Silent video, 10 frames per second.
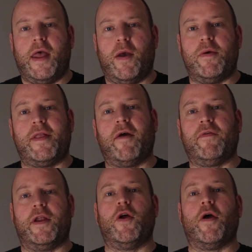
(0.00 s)
it was
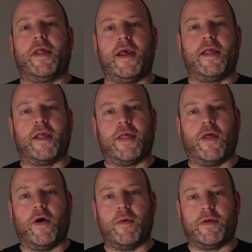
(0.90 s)
definitely not as easy as I
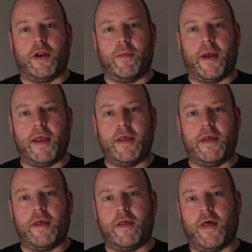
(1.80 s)
thought it was going to be.
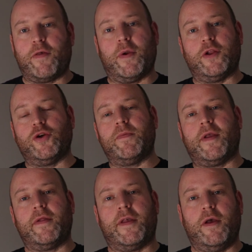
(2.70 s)
So that's when I
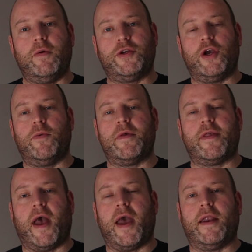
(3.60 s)
jumped onto YouTube and
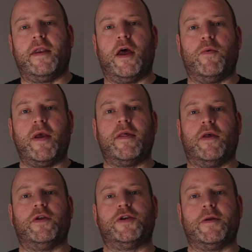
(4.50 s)
started uh,
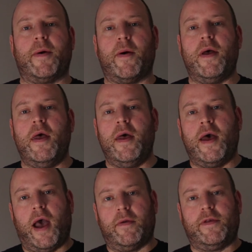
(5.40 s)
researching about
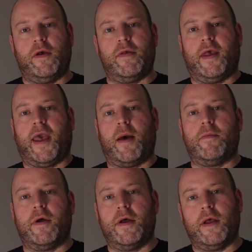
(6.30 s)
how to use your
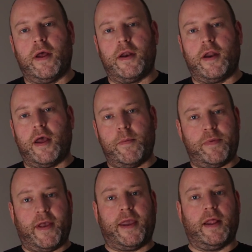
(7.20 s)
camera, and uh, in
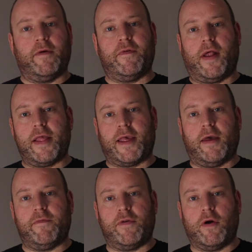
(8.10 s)
particular for
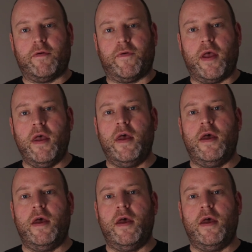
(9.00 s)
landscape photography.